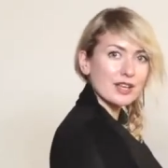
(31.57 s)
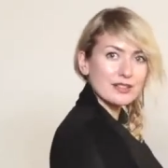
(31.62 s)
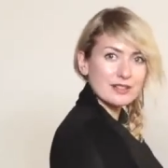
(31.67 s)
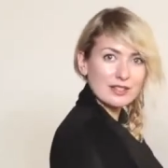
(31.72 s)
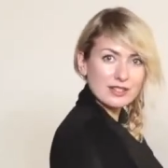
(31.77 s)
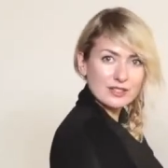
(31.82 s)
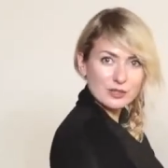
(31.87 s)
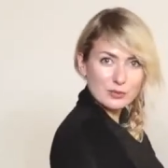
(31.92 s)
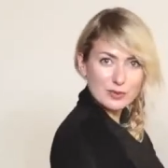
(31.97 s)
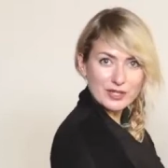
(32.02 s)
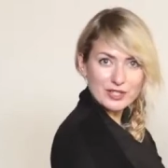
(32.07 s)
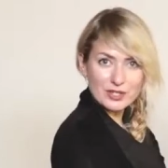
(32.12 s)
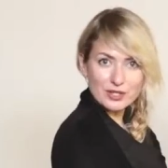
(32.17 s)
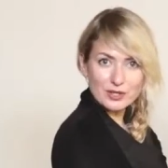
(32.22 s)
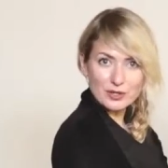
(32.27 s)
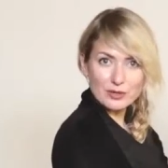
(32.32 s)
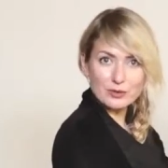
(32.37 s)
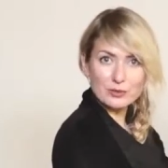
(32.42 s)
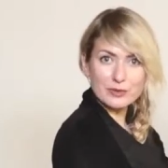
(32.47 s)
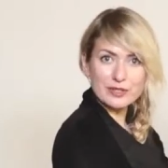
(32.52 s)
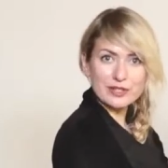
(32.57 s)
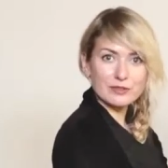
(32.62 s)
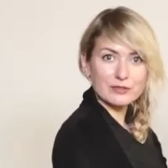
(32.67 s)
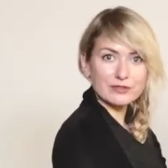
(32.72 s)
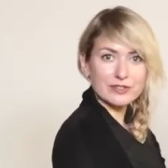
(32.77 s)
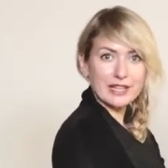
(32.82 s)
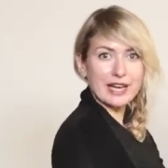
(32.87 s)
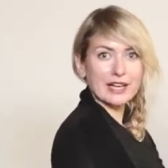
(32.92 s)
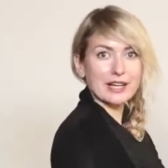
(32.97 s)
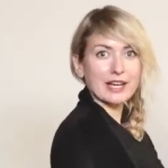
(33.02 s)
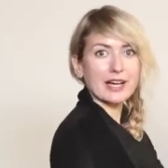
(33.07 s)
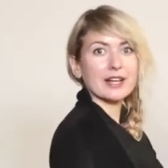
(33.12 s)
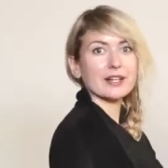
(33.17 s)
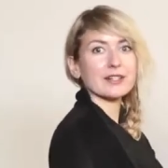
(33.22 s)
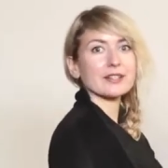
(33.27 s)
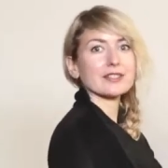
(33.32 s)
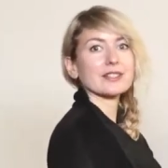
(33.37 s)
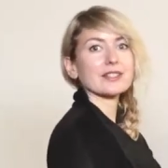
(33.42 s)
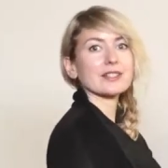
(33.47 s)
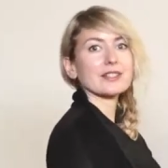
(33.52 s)
This we do with a flat
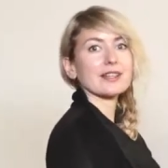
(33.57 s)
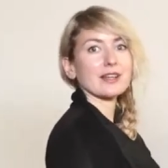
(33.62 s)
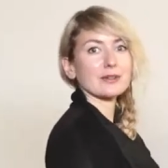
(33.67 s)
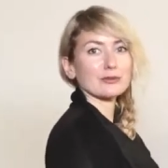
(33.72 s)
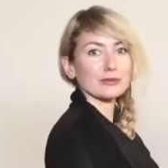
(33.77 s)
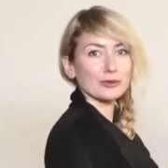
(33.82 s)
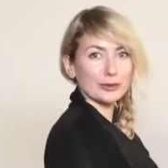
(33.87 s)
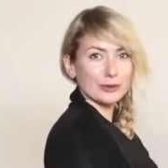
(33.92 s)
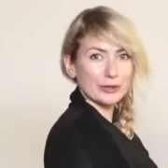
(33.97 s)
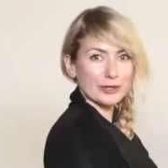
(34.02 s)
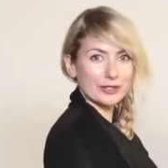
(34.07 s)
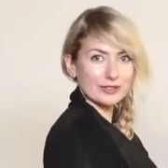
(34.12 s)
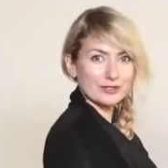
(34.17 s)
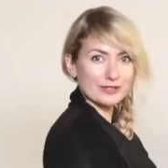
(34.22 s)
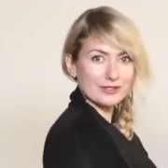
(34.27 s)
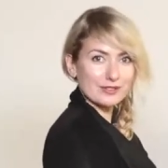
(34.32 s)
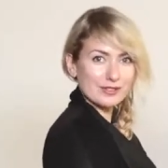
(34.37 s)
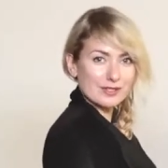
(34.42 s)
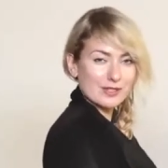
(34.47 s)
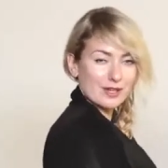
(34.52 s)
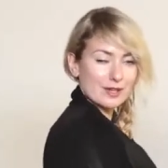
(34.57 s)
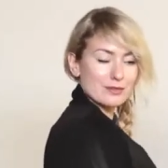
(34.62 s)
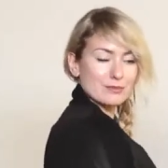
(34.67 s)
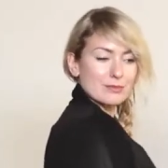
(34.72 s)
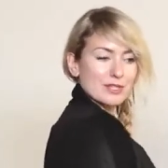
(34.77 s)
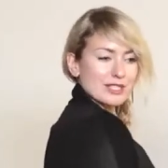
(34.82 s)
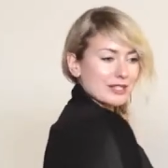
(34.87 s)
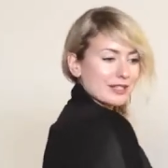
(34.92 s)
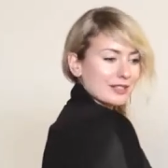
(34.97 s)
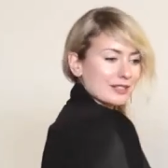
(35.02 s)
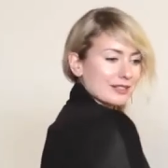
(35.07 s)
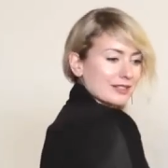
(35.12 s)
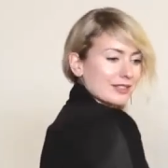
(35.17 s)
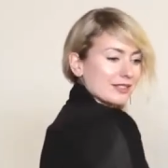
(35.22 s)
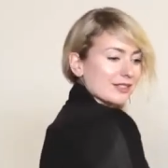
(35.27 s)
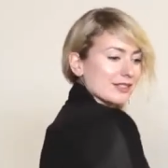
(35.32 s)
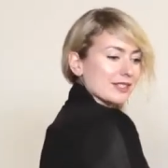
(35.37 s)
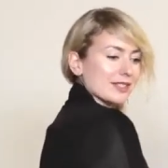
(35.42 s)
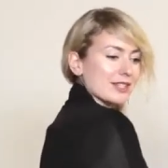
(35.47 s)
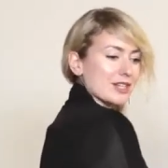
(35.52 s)
iron and ruler, so
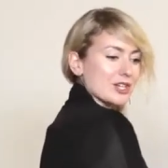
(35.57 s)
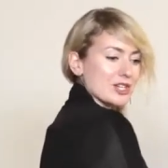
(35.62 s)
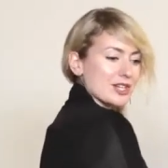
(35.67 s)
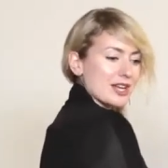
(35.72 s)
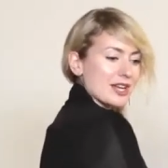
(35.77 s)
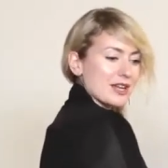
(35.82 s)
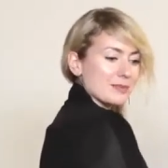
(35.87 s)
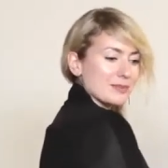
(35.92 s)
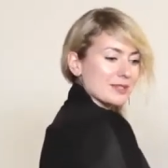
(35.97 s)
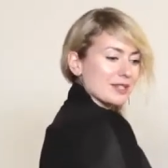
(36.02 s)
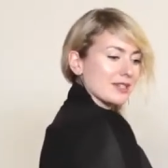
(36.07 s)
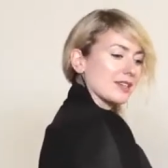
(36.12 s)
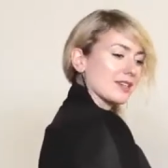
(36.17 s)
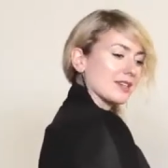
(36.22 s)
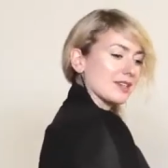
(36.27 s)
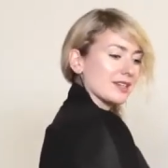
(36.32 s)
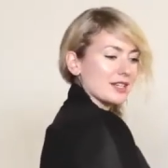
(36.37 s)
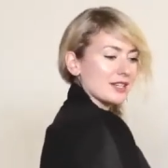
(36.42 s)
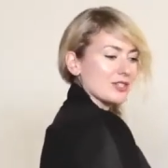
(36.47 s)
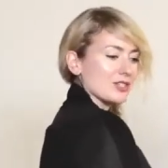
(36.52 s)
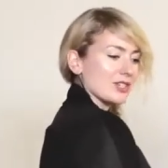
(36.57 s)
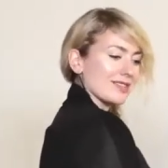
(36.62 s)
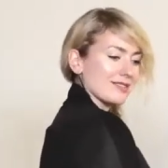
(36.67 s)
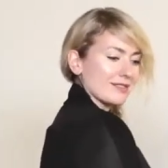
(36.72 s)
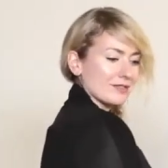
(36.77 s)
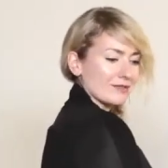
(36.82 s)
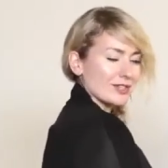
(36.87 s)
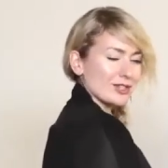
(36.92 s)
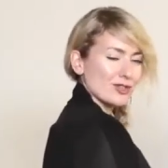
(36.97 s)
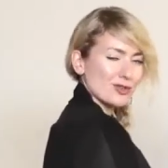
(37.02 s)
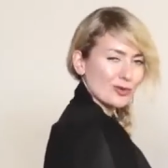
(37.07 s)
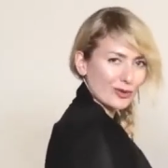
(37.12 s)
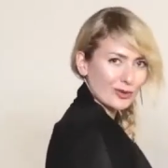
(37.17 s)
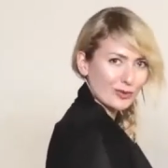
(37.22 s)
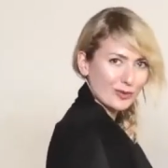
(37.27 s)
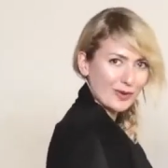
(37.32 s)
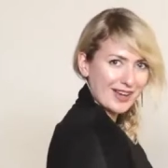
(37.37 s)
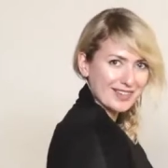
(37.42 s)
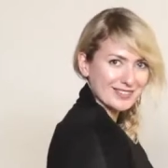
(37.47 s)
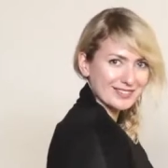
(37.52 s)
meticulously shaped, each individual
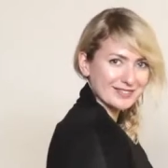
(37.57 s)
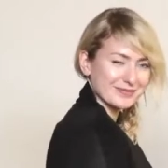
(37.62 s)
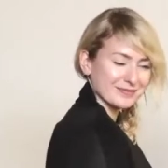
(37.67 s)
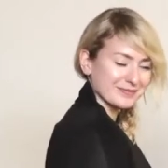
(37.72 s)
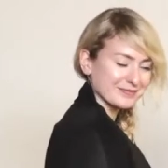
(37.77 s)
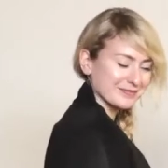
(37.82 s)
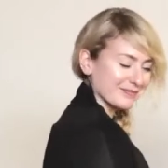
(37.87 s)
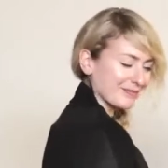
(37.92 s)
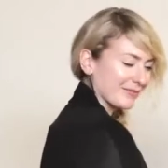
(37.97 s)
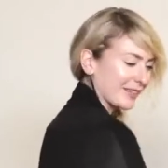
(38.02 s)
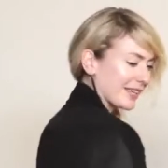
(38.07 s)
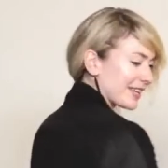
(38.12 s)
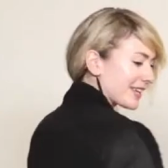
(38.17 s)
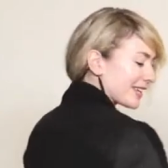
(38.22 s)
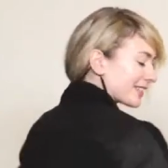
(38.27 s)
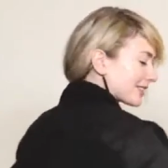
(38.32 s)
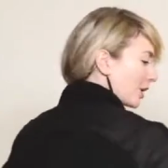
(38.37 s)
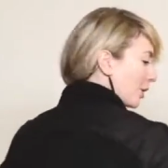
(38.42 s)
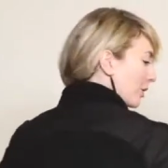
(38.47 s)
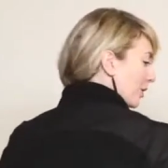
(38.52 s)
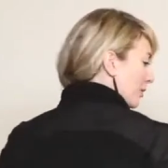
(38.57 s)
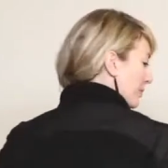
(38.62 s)
one. Lower